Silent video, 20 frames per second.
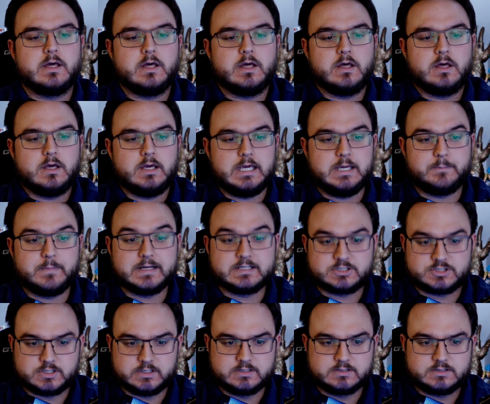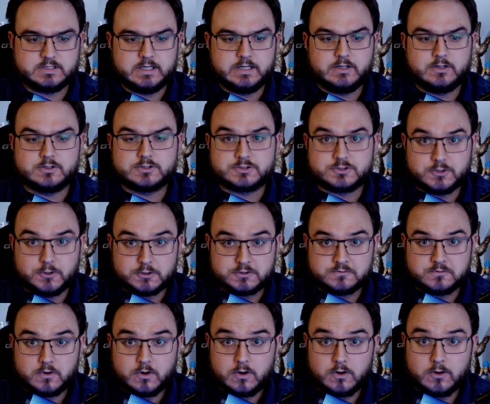He mentions, in your search for
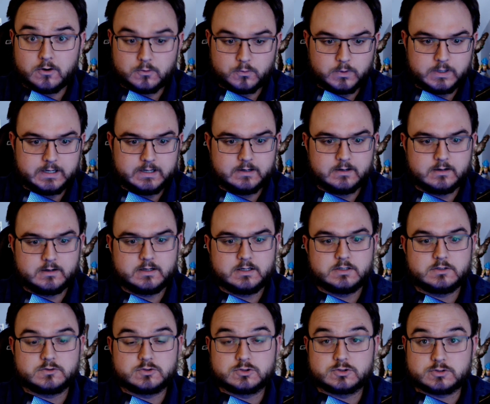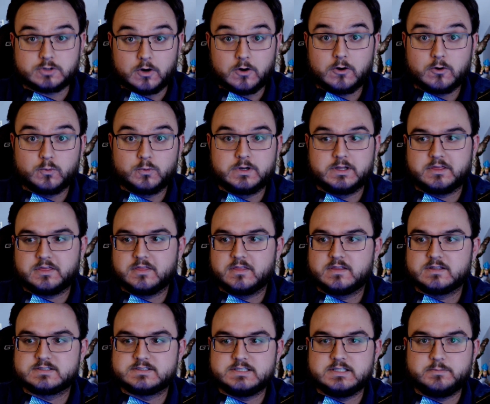hardware, start with the
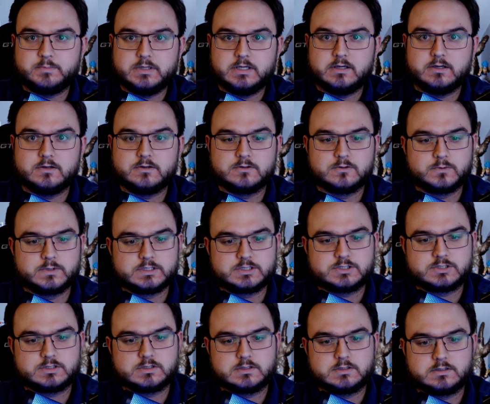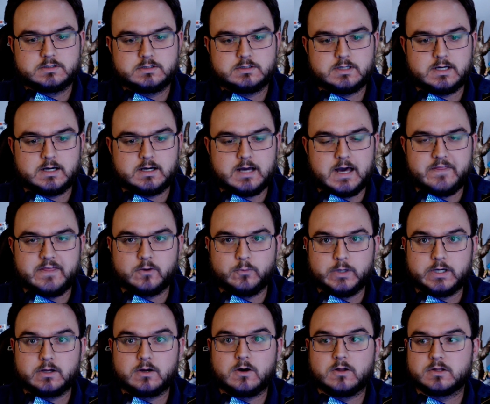CPU, which I think we can
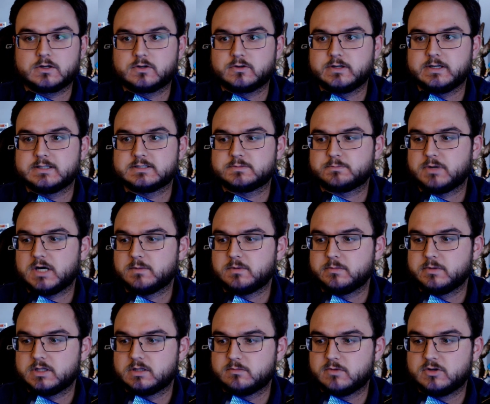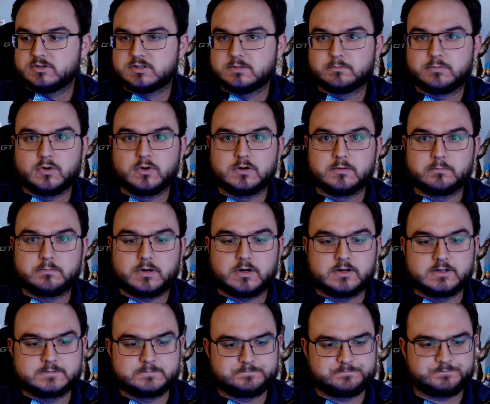all agree is probably the most important part.
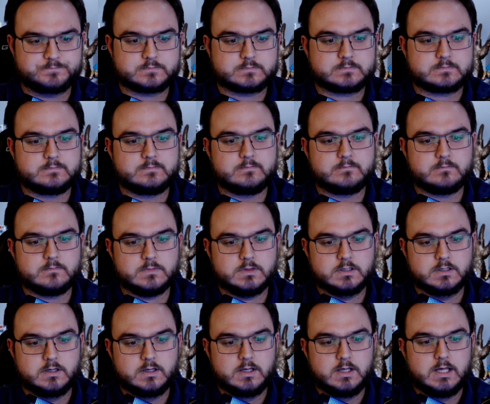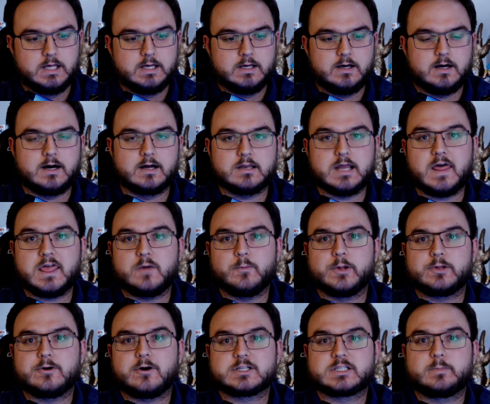Now that we
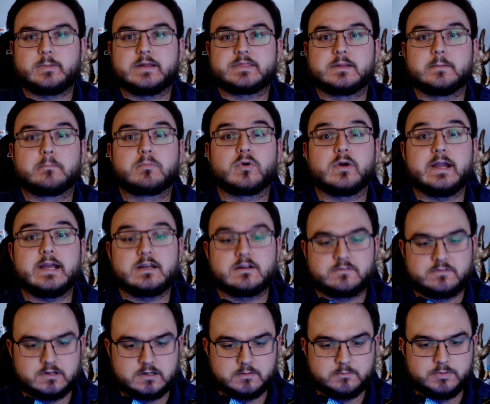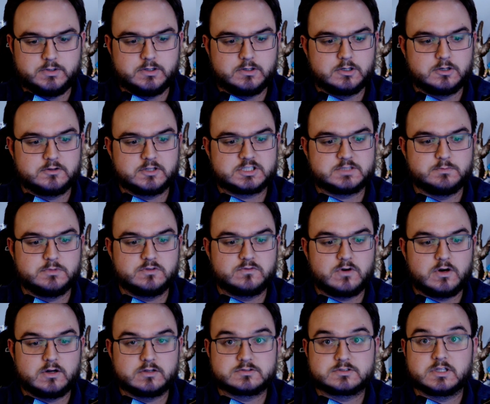talked about the brain of the computer, let's move
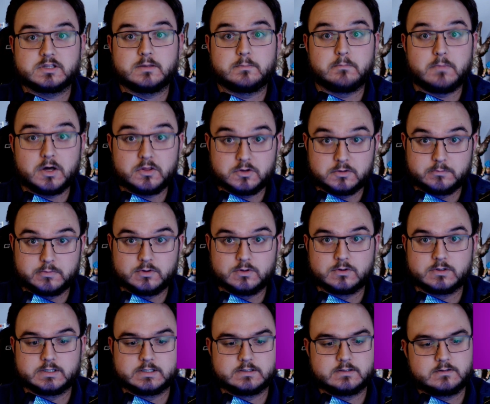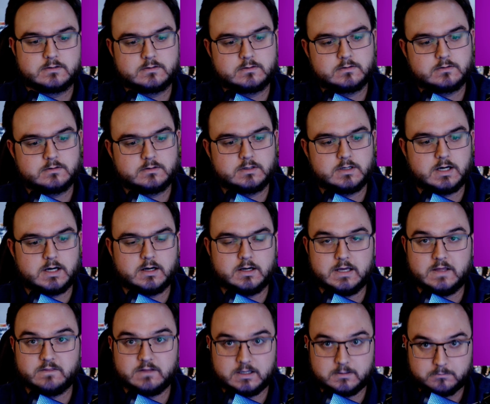on to the motherboard and
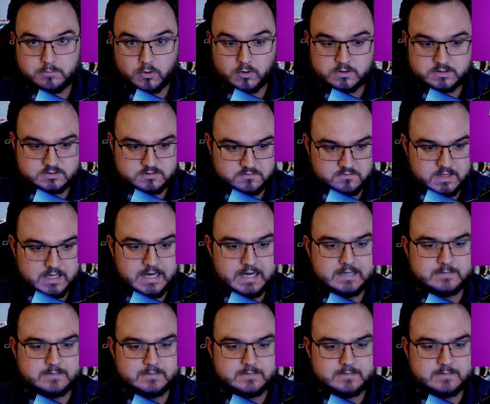the importance of that.